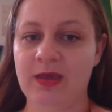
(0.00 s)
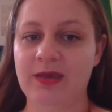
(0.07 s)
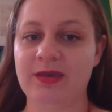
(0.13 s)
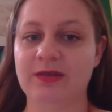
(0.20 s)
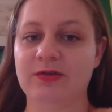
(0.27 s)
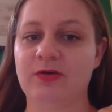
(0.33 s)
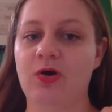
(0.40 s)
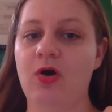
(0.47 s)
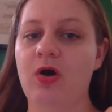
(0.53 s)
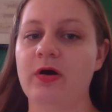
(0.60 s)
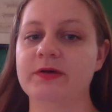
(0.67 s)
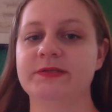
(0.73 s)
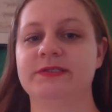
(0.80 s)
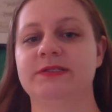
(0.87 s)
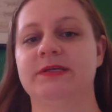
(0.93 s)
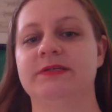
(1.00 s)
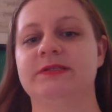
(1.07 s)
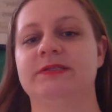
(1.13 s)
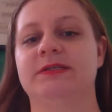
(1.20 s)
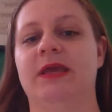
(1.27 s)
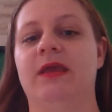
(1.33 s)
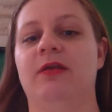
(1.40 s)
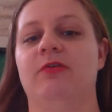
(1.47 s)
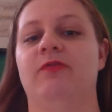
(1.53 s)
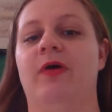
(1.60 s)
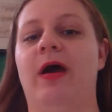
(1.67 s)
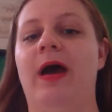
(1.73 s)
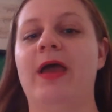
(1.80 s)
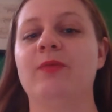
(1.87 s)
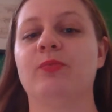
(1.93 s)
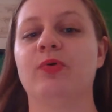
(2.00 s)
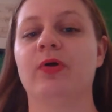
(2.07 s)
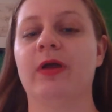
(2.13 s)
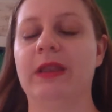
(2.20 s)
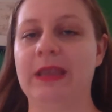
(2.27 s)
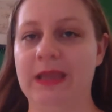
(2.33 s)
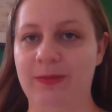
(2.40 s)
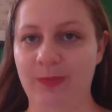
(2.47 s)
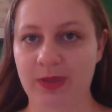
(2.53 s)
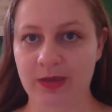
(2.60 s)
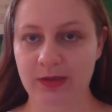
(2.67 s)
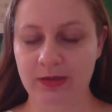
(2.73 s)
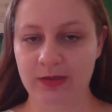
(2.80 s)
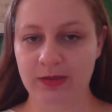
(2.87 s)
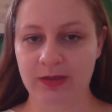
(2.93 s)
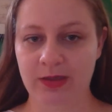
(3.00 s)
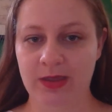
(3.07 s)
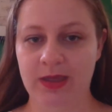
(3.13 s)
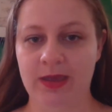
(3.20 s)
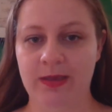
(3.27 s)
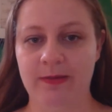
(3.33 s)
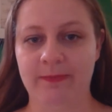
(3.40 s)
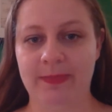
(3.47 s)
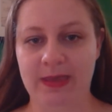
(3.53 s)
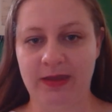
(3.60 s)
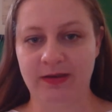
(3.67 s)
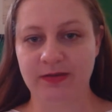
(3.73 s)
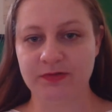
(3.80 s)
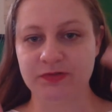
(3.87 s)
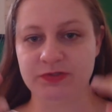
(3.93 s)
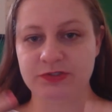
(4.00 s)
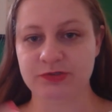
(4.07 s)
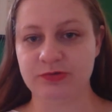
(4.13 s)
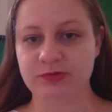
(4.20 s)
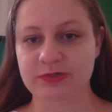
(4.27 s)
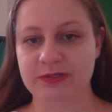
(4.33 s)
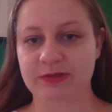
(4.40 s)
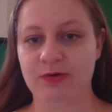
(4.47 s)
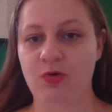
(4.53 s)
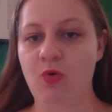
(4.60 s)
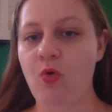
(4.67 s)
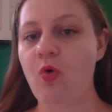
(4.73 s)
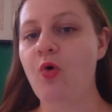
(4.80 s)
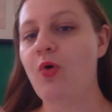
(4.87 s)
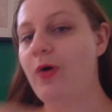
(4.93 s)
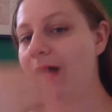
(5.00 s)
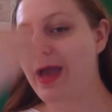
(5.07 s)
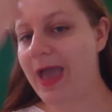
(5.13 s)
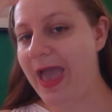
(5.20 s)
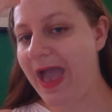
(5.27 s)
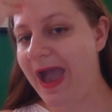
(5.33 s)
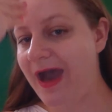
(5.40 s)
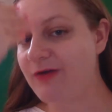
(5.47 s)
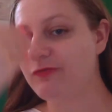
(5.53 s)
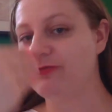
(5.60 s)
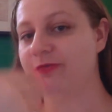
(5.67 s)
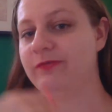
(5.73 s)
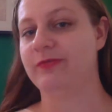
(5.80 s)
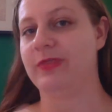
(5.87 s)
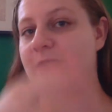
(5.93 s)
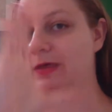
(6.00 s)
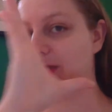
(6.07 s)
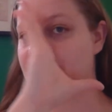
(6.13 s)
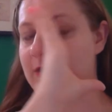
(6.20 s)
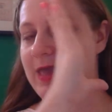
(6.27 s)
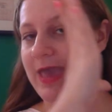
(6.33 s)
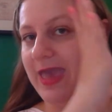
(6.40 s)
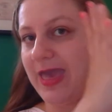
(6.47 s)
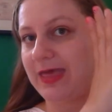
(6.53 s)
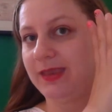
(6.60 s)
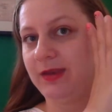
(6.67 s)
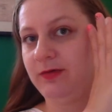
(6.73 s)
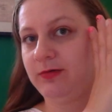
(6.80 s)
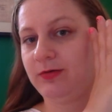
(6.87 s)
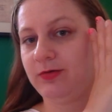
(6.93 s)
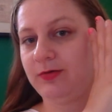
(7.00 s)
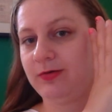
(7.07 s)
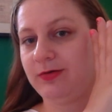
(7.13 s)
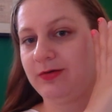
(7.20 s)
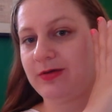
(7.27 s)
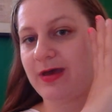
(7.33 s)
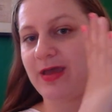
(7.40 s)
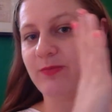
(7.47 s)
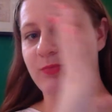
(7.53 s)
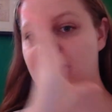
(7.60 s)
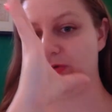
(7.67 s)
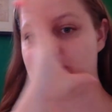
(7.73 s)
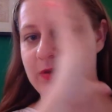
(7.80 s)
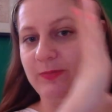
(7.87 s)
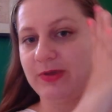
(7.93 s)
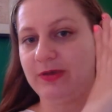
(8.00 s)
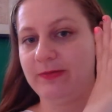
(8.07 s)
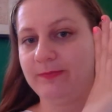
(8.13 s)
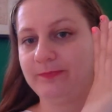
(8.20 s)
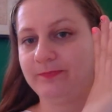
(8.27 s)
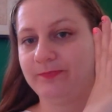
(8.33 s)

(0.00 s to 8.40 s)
It caused a state of hyperanemia that ensued in the whole half of the head, hyperenemia.